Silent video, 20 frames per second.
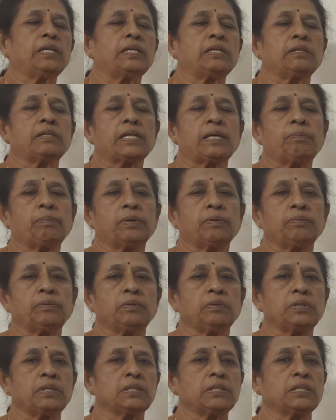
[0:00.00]
That type of
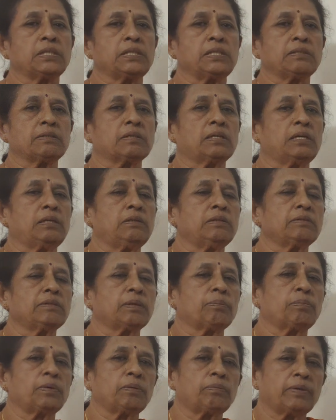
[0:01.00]
nutrition is called
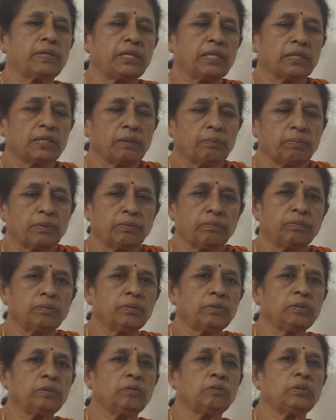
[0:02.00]
saprophytic type
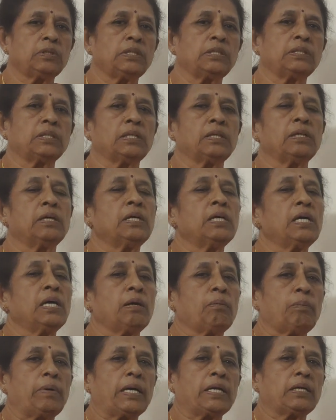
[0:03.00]
of nutrition:
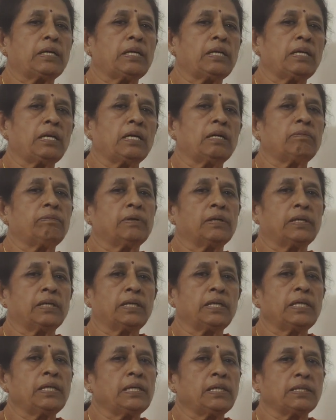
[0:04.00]
bacteria,
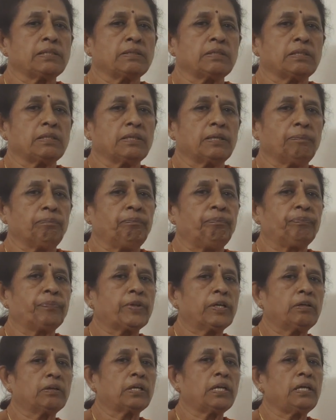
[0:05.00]
fungi, etc.
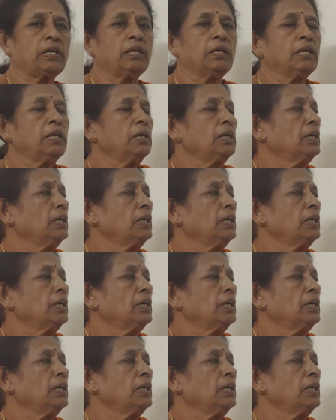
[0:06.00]
Okay.